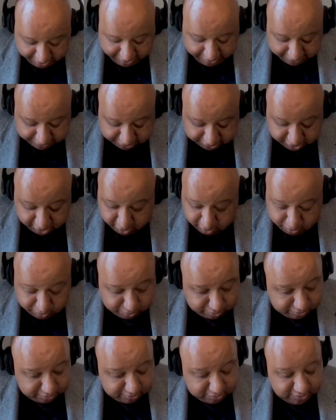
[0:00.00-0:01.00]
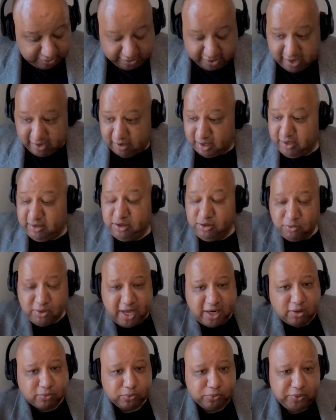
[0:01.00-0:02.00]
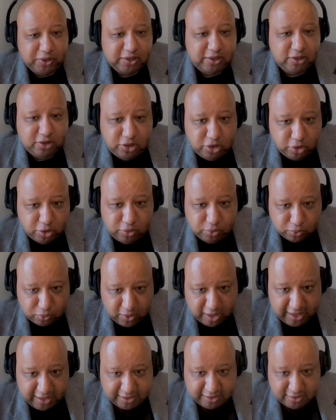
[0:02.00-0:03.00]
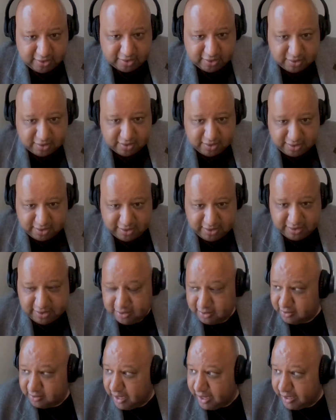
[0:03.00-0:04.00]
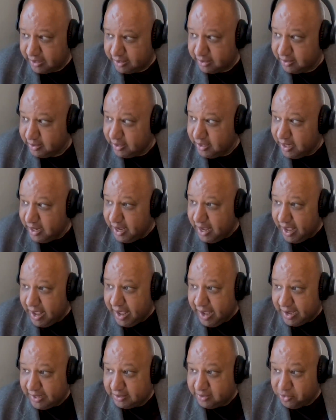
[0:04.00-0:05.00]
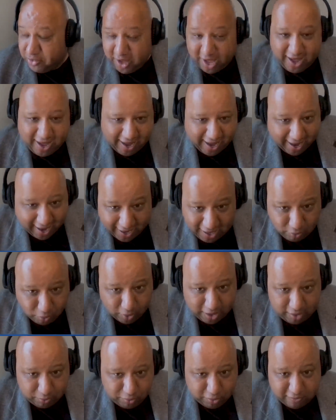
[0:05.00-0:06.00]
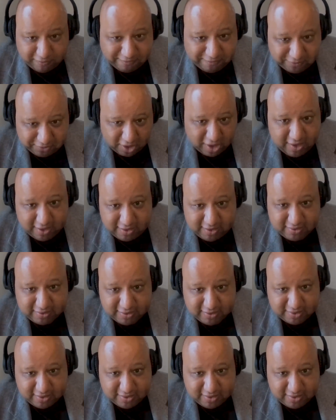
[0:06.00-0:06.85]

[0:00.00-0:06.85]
And so like you get a really good rain in Atlanta and the highway will flood.